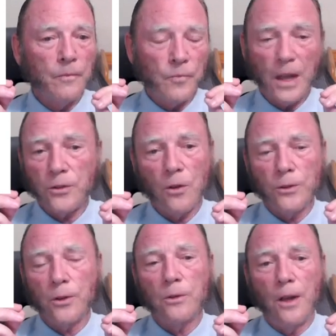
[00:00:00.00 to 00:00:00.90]
That's
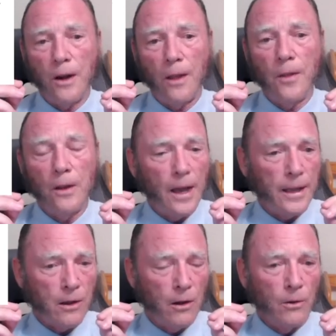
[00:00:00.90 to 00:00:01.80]
also done on the
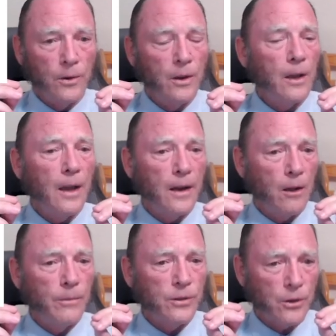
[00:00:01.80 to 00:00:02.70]
light cone, and I'll
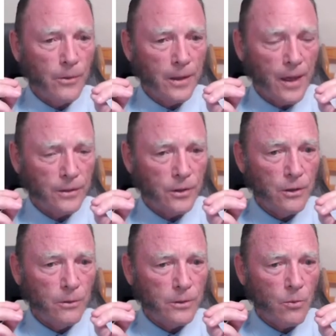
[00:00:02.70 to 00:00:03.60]
be showing that to
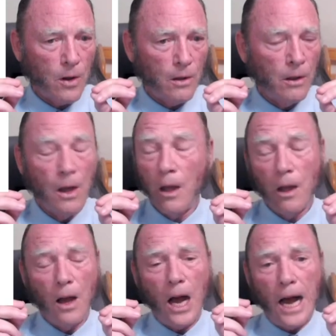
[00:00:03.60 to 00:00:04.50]
you as well.
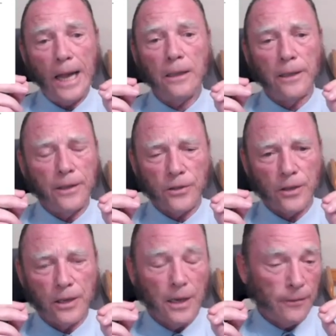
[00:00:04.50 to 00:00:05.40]
Highly
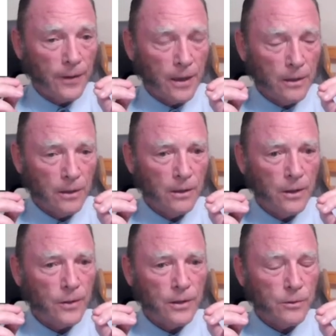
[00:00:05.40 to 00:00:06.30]
significant
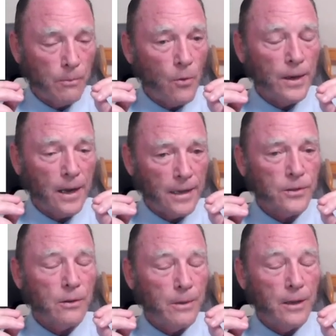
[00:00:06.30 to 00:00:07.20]
that this point has
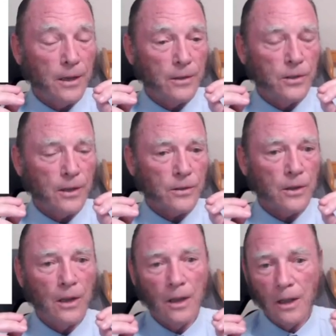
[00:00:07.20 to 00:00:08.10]
to exist.
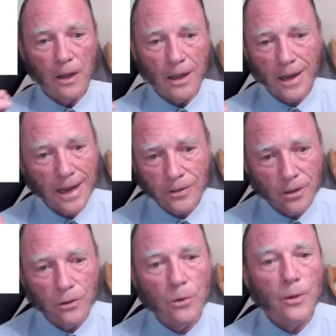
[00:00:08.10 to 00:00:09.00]
It has to
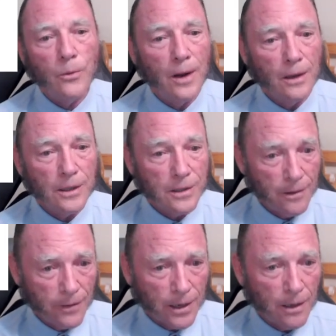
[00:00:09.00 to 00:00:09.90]
do with
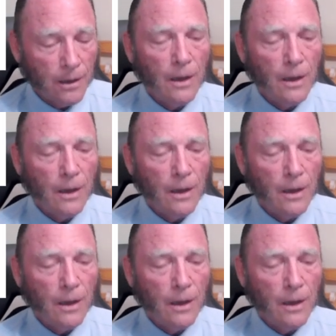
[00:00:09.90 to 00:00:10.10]
relativity.